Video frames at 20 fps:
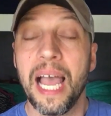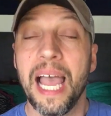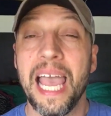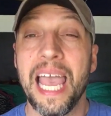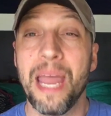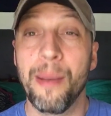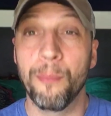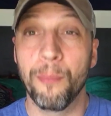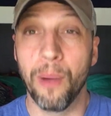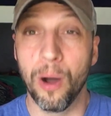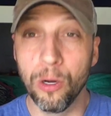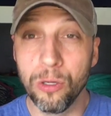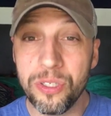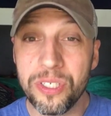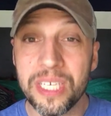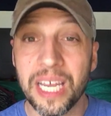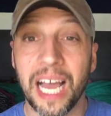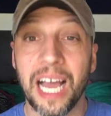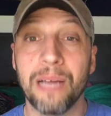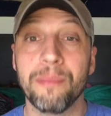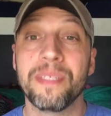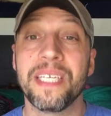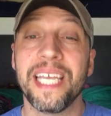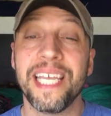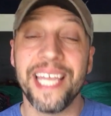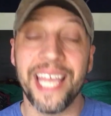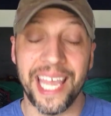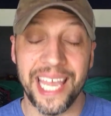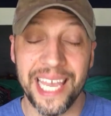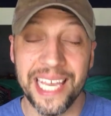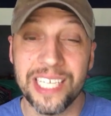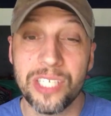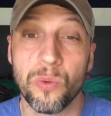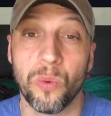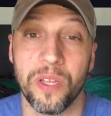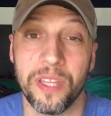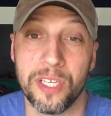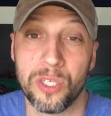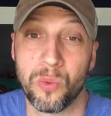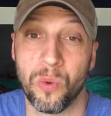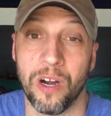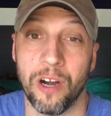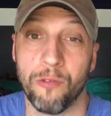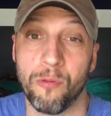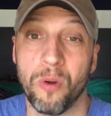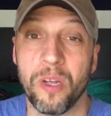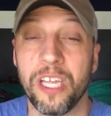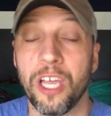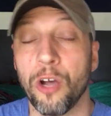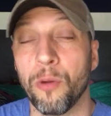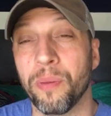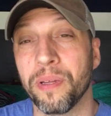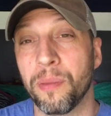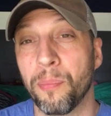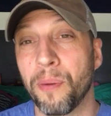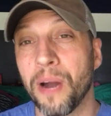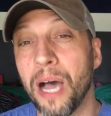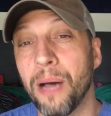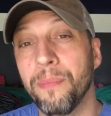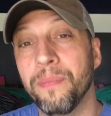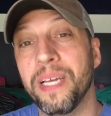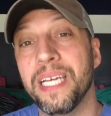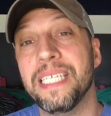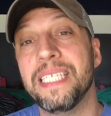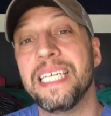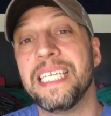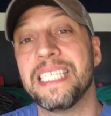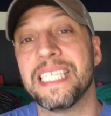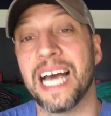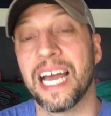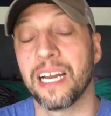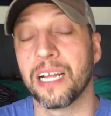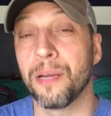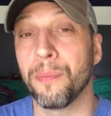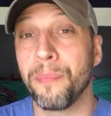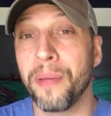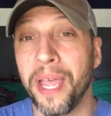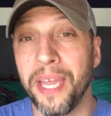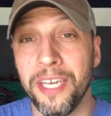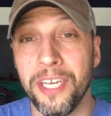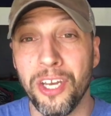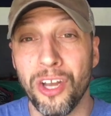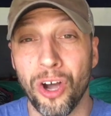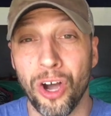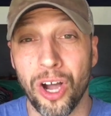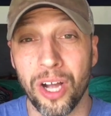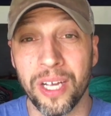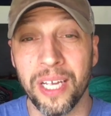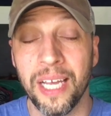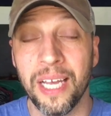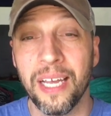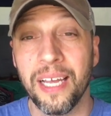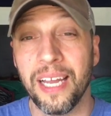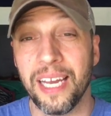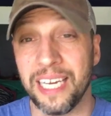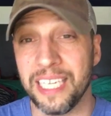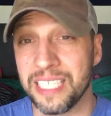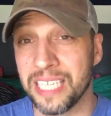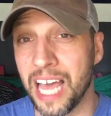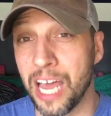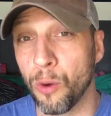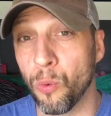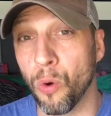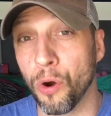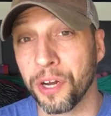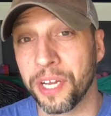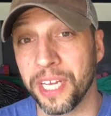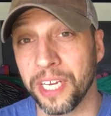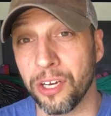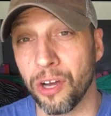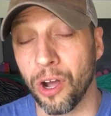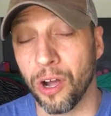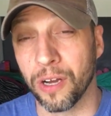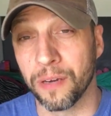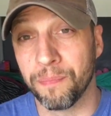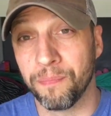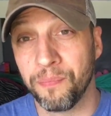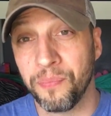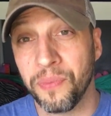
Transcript: And most times he is with us wherever we go. But the problem is he's not a companion dog and he's not a working dog.